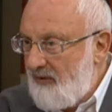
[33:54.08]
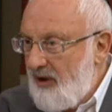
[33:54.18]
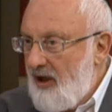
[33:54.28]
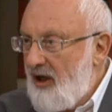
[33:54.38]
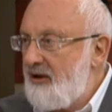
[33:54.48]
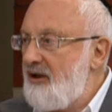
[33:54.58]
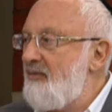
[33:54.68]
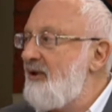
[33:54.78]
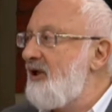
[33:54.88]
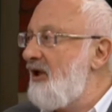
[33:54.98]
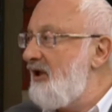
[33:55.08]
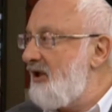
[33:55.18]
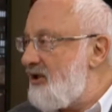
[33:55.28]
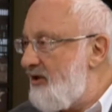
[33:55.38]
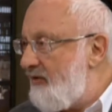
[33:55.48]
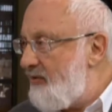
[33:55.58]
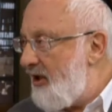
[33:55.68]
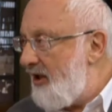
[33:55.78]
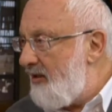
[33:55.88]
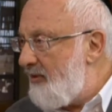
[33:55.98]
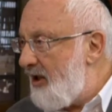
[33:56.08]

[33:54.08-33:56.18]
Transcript: I want to understand, just like